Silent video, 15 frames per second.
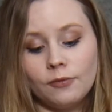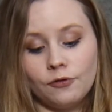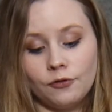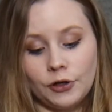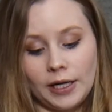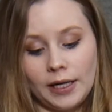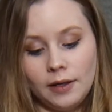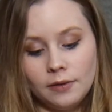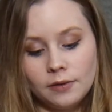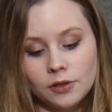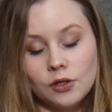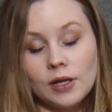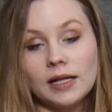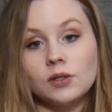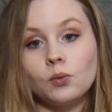free,
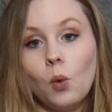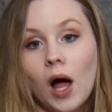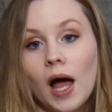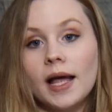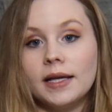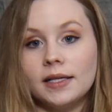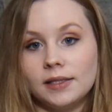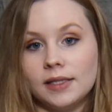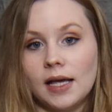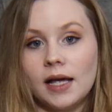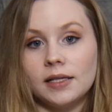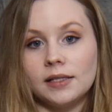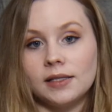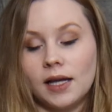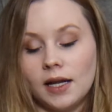so that's why it
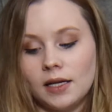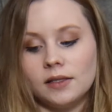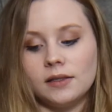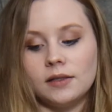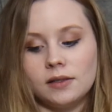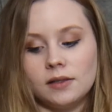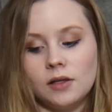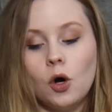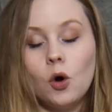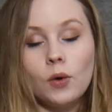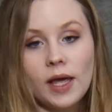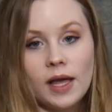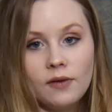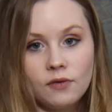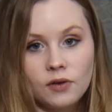says that it's
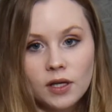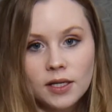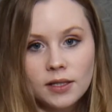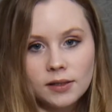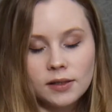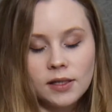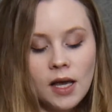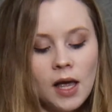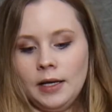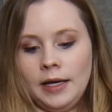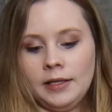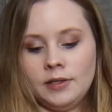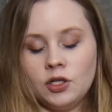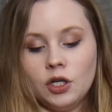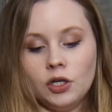okay for this.
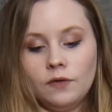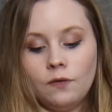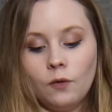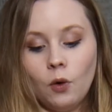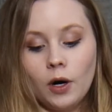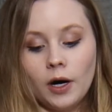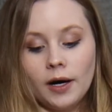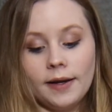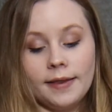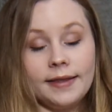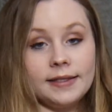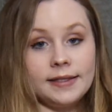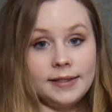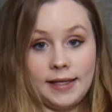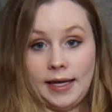It's good for
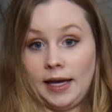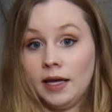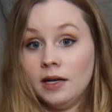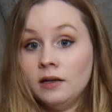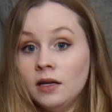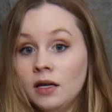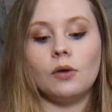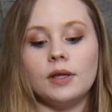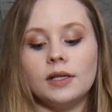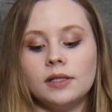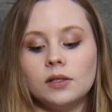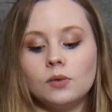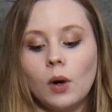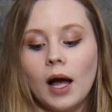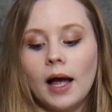the skin, so this
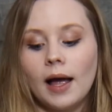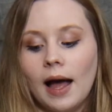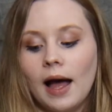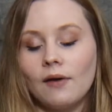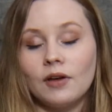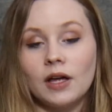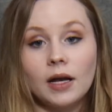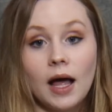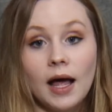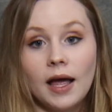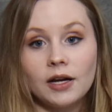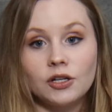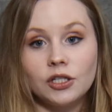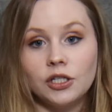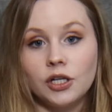is why I have it. I
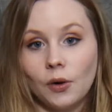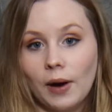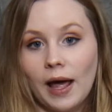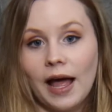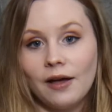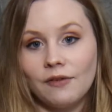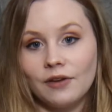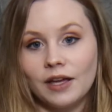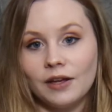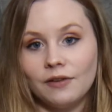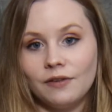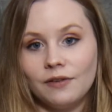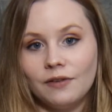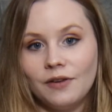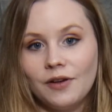actually don't have it
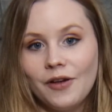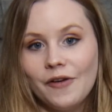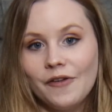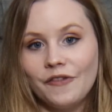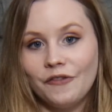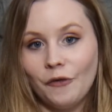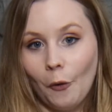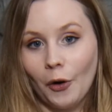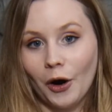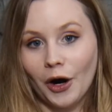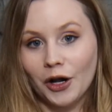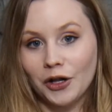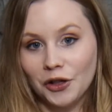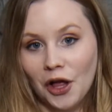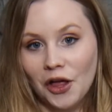
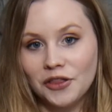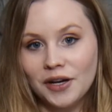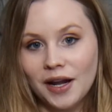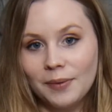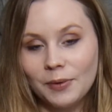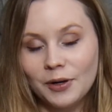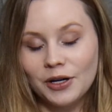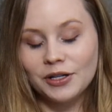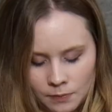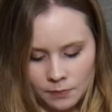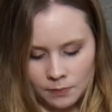for cloth diaper.